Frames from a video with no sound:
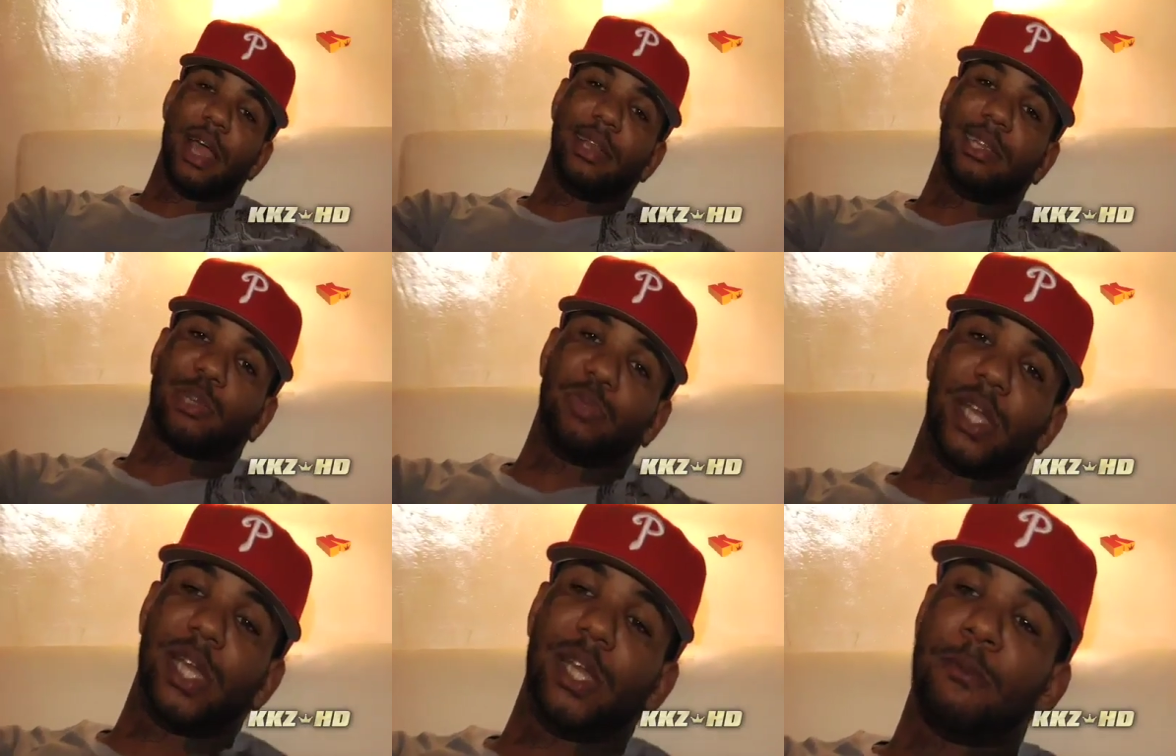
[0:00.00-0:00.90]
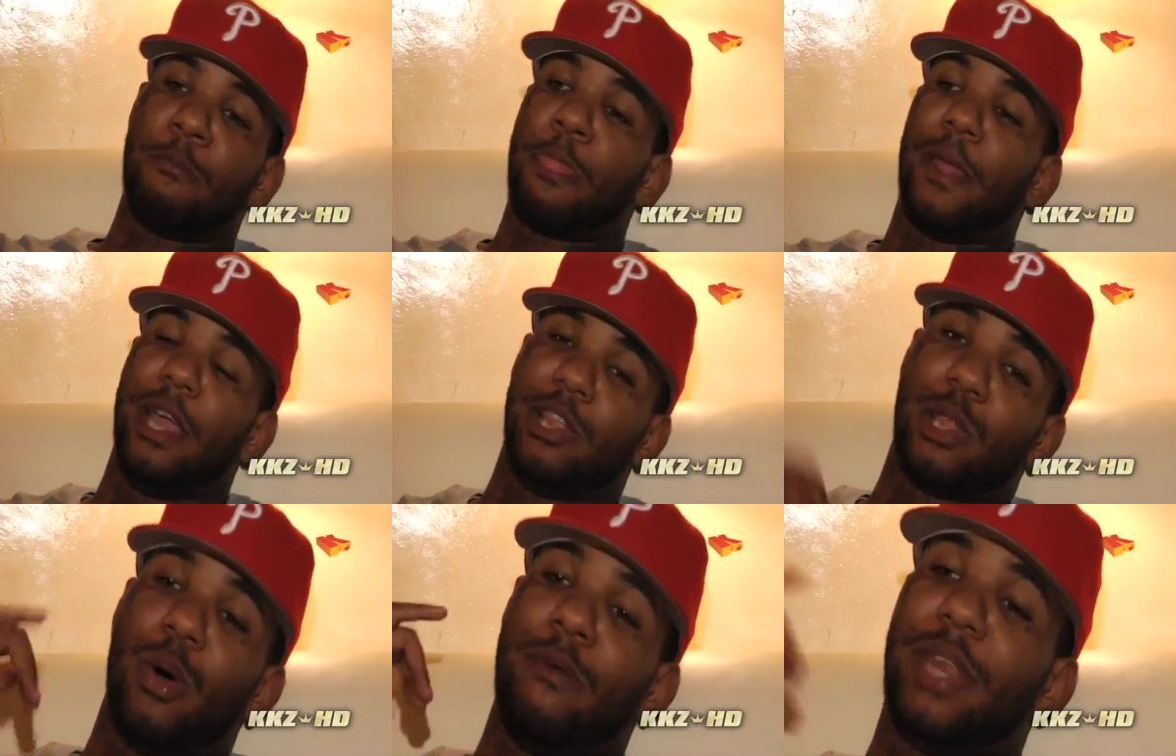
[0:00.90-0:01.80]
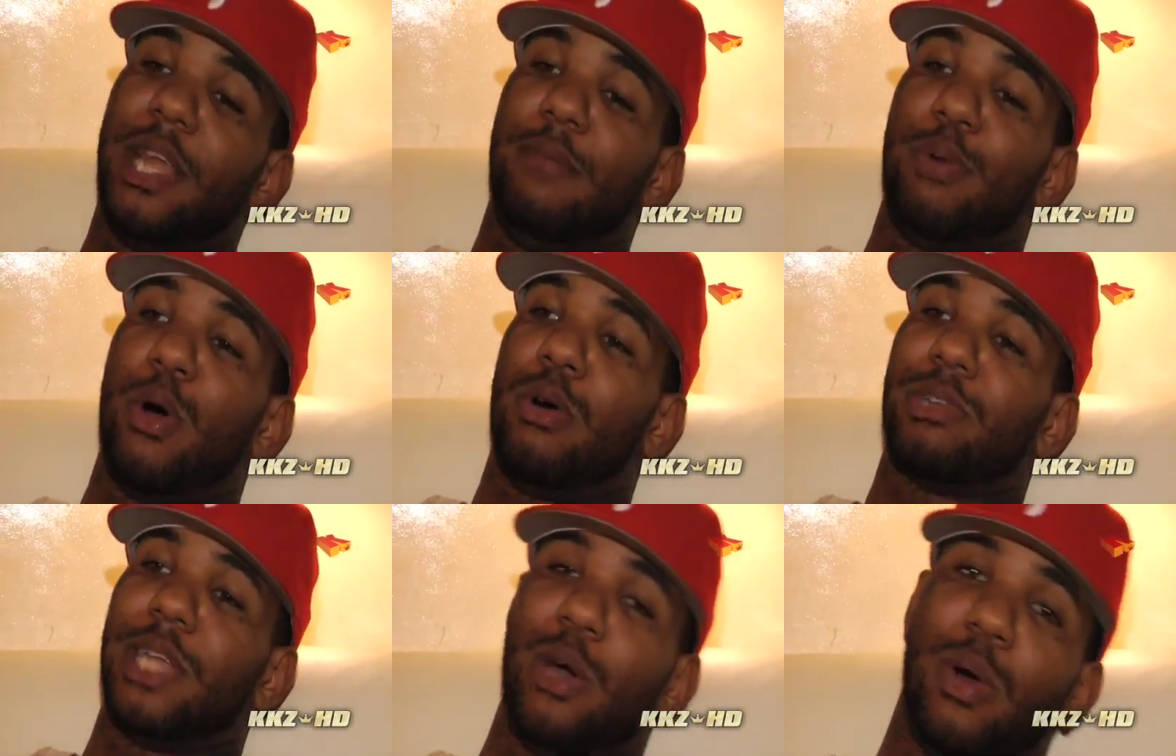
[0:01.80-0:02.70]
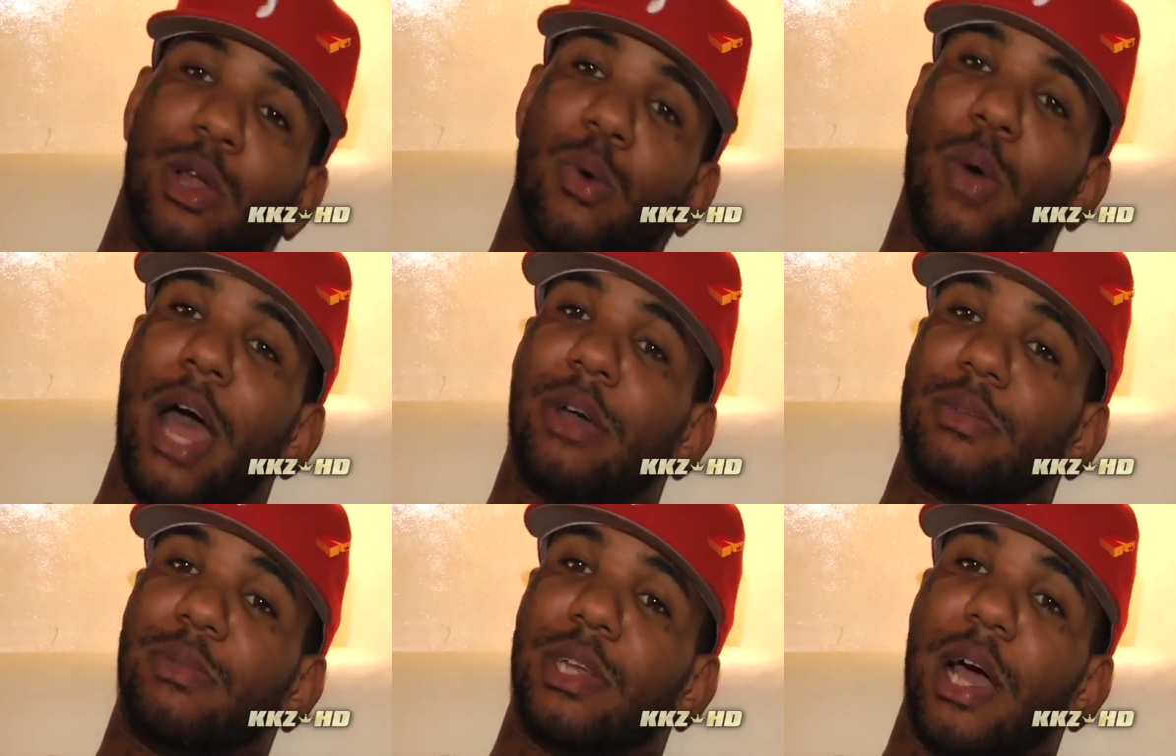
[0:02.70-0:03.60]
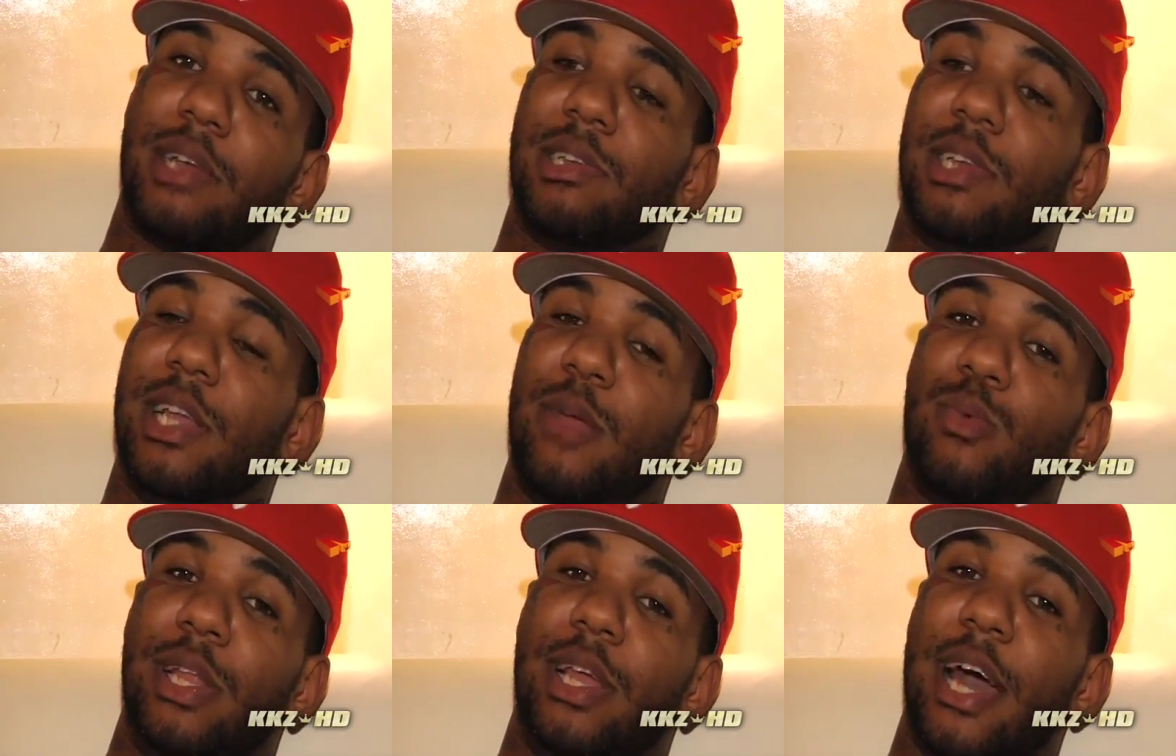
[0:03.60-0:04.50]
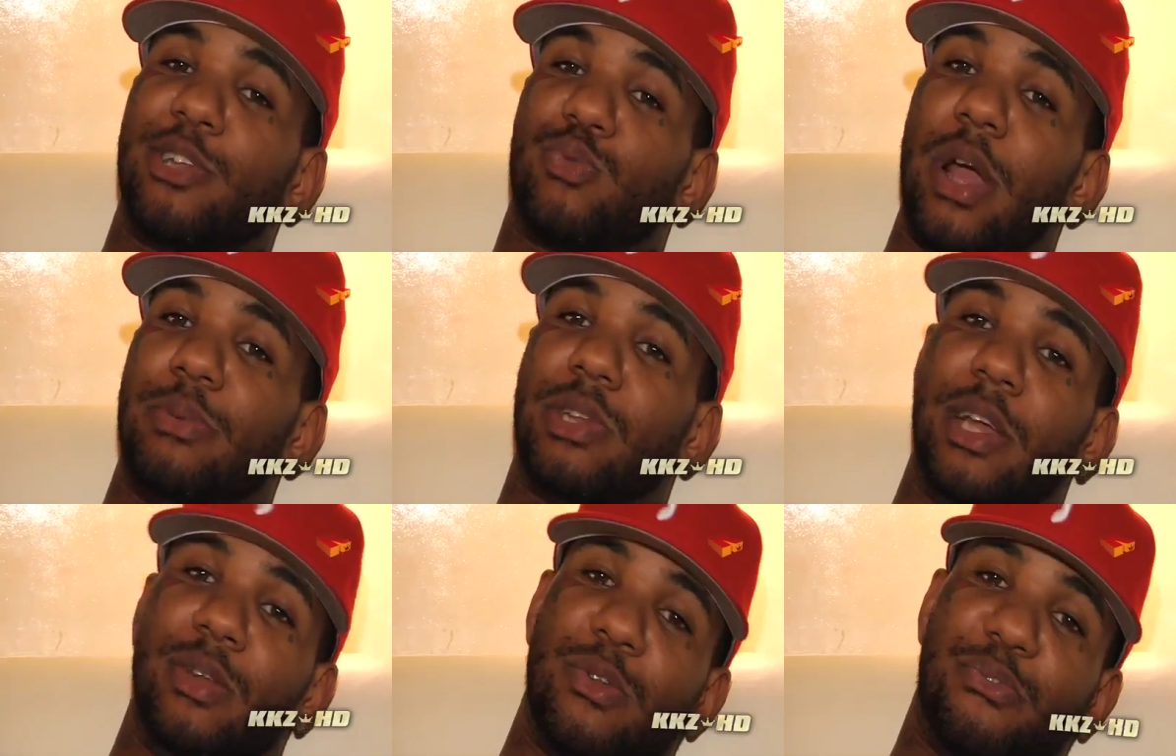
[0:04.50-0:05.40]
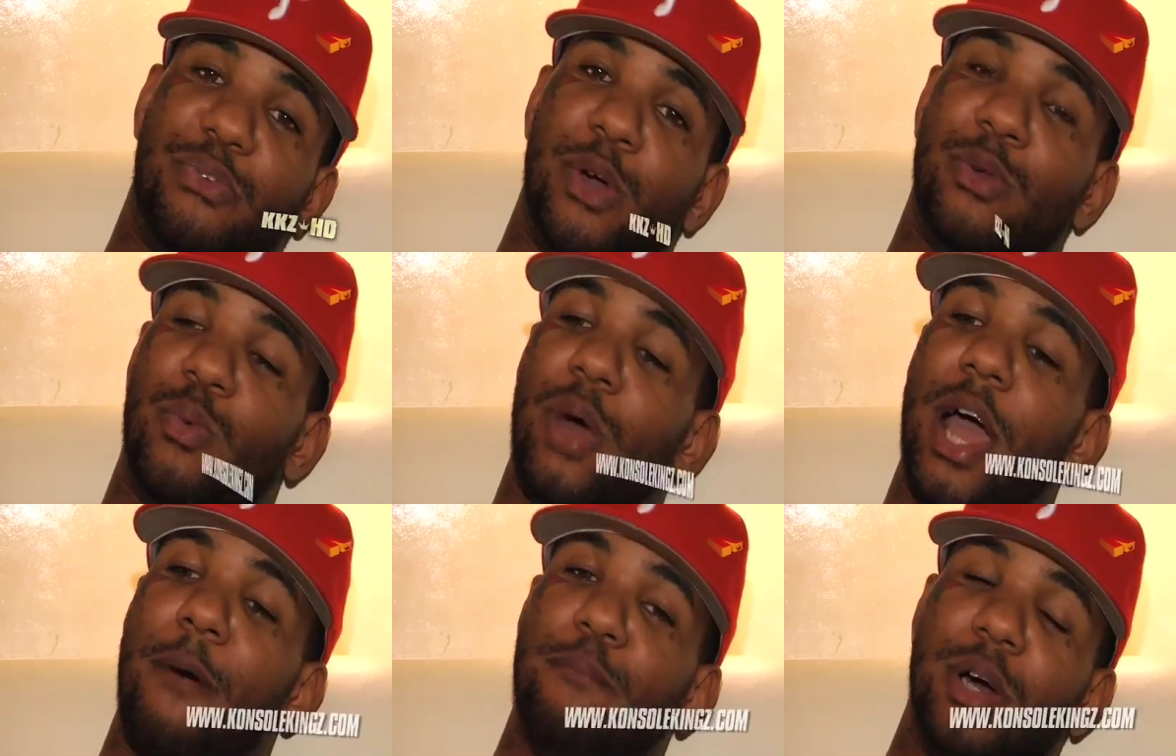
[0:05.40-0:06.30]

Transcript: 90 speed, he throwing deep balls. They go a little wild sometimes because he ain't really got his reps in on the field in a while.